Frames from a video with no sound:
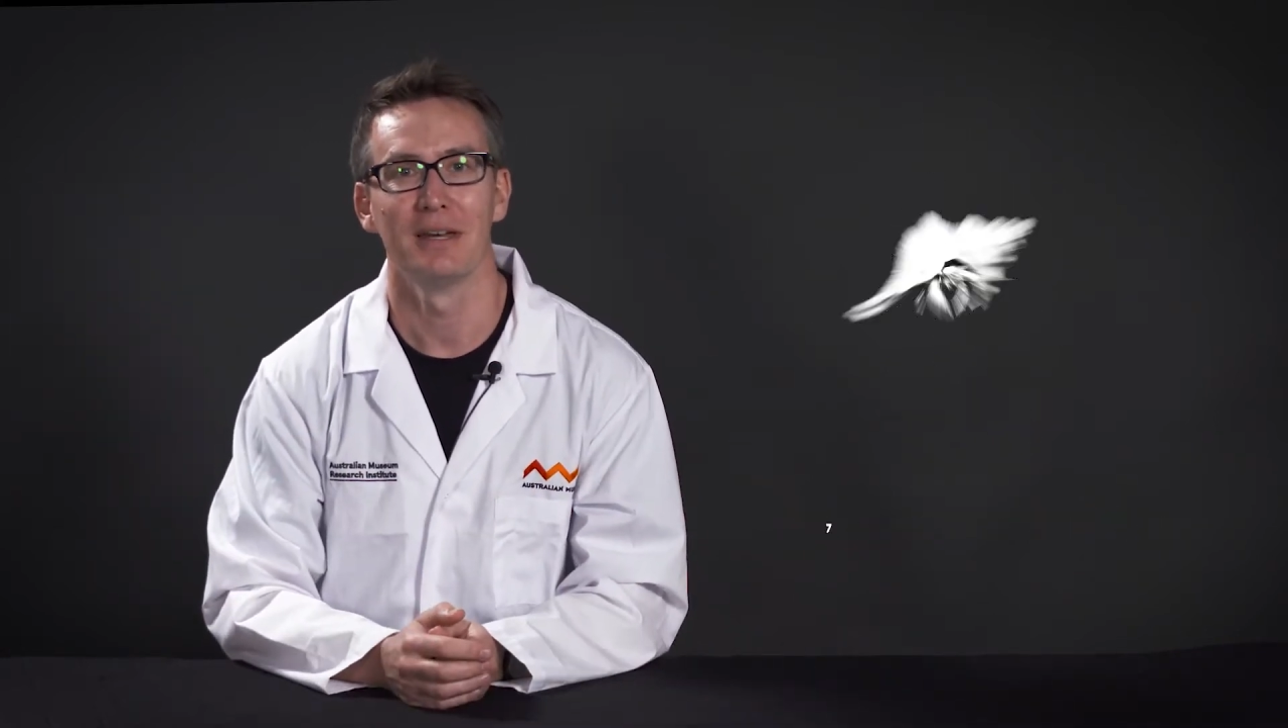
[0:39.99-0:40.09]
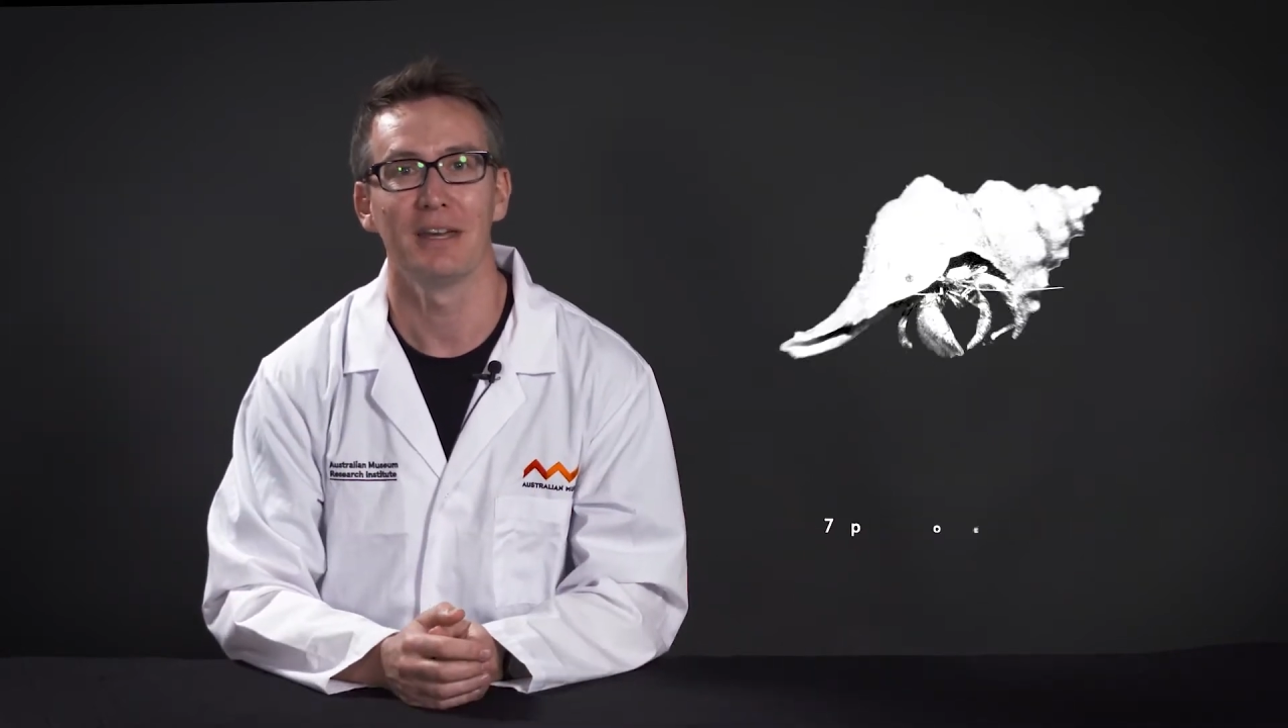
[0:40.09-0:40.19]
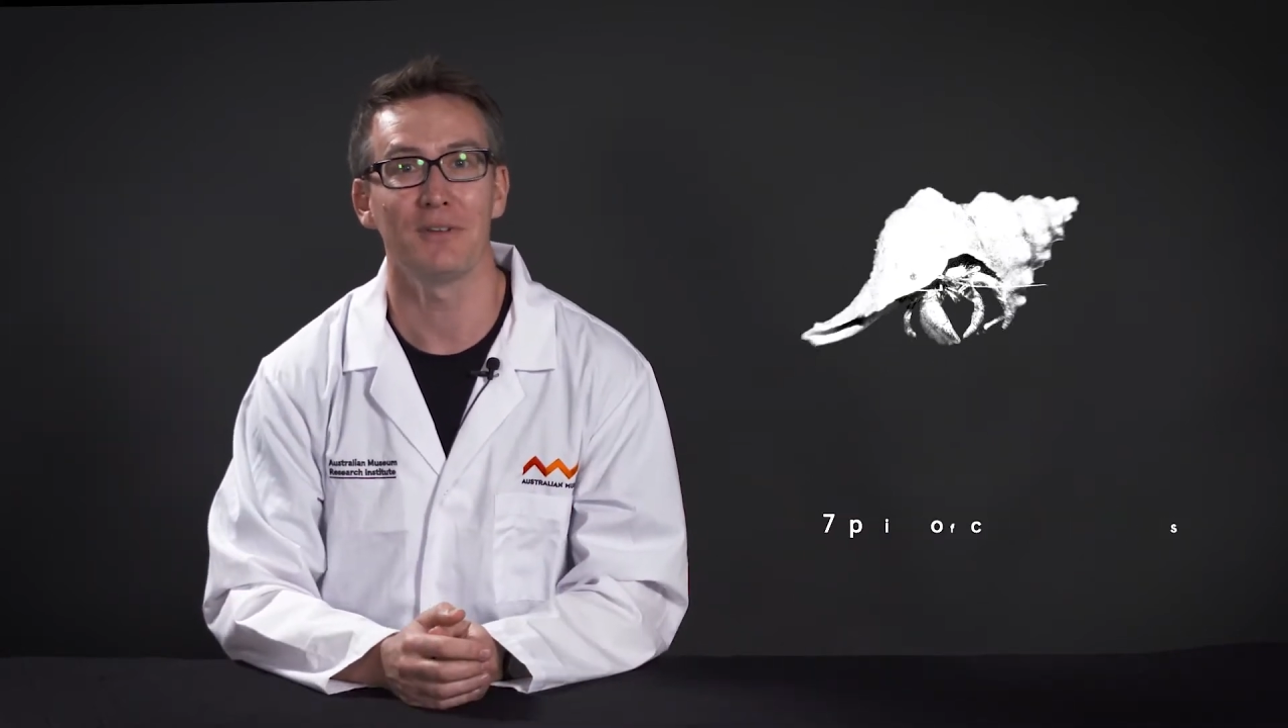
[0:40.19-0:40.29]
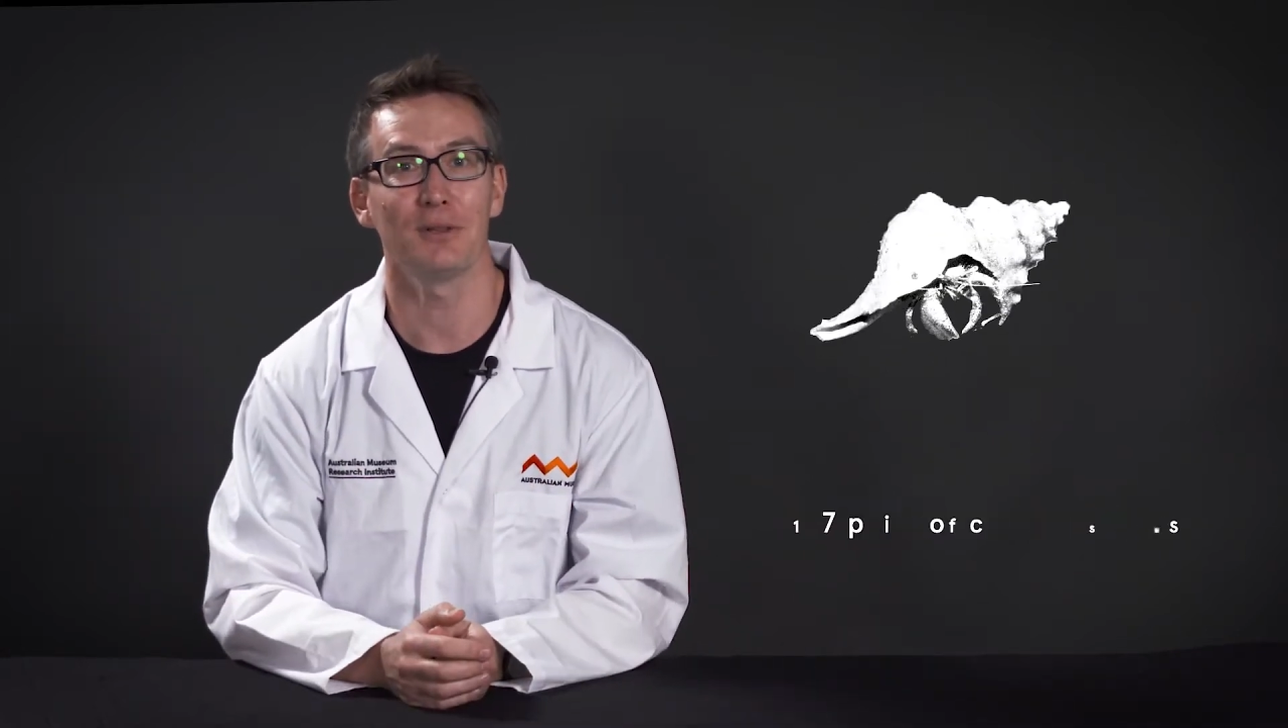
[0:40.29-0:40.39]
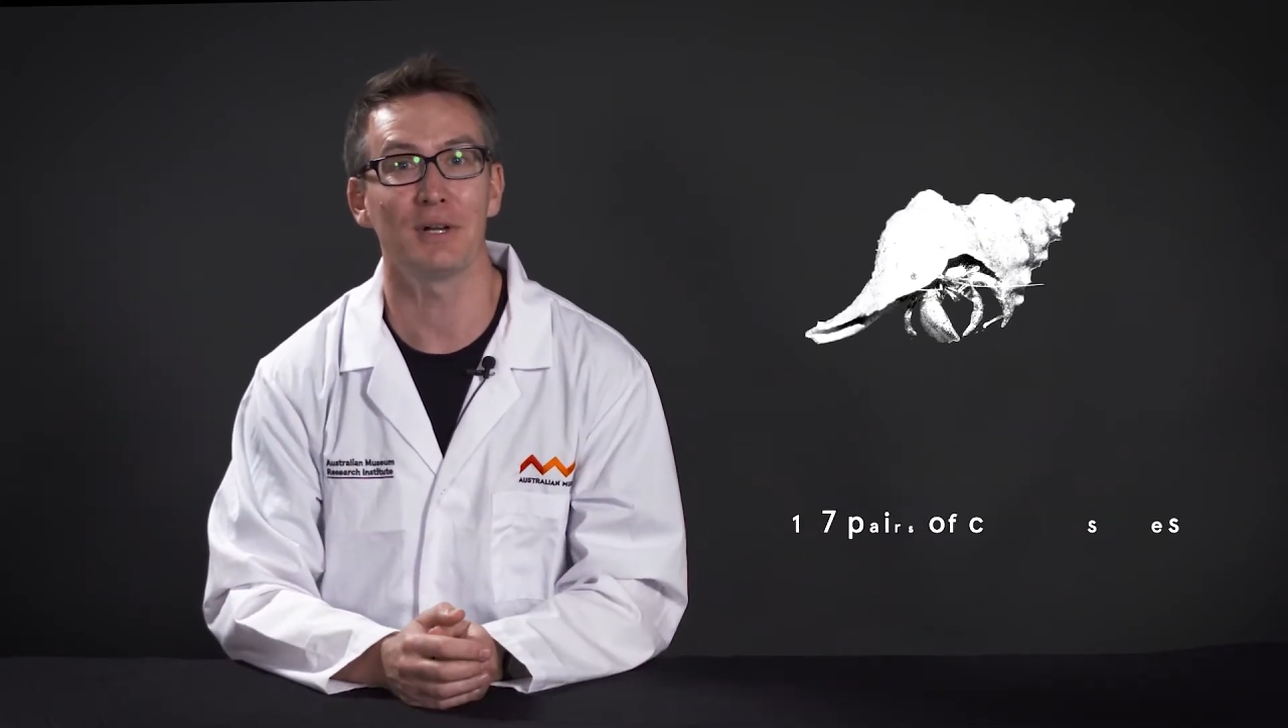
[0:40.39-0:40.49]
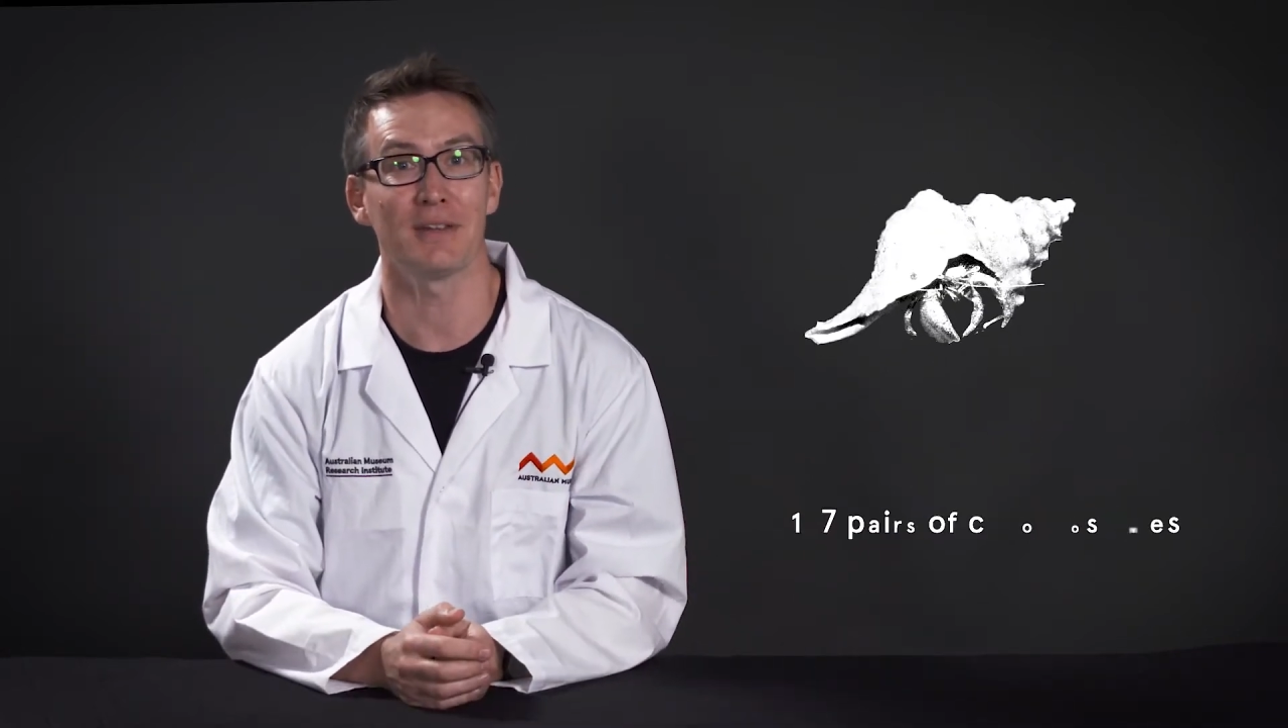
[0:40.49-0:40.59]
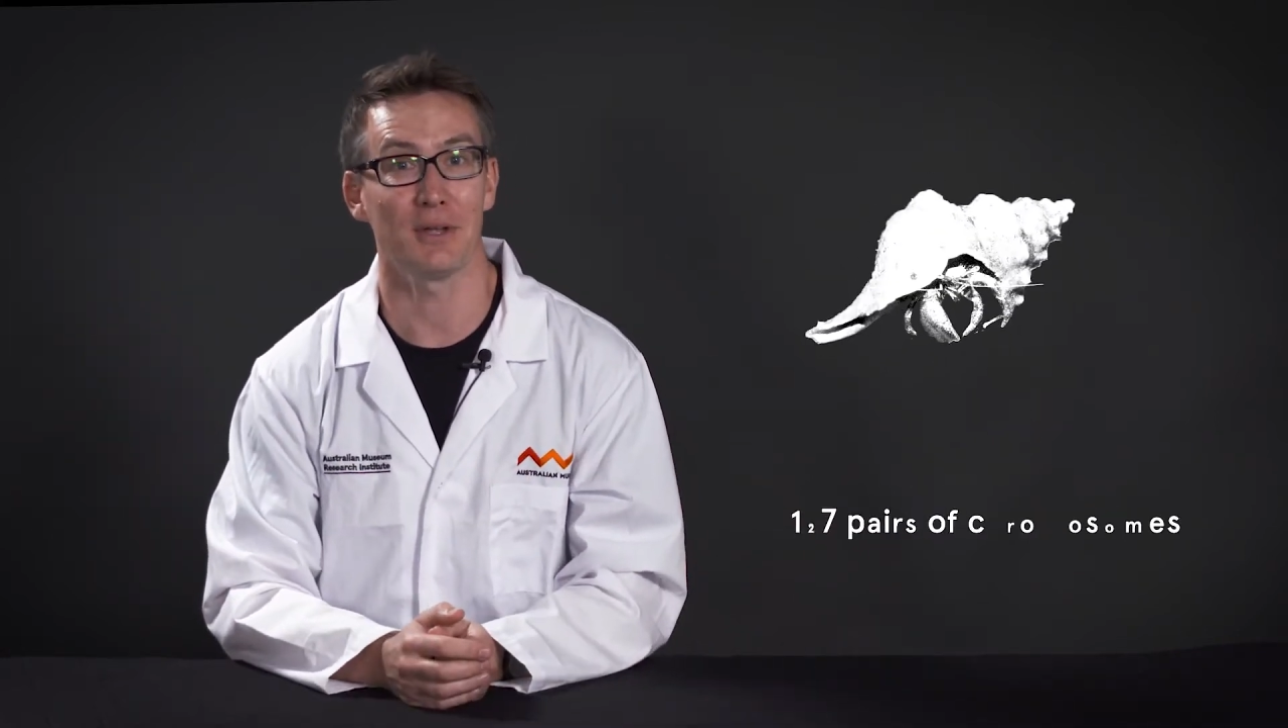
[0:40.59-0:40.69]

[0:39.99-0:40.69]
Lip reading: If you look at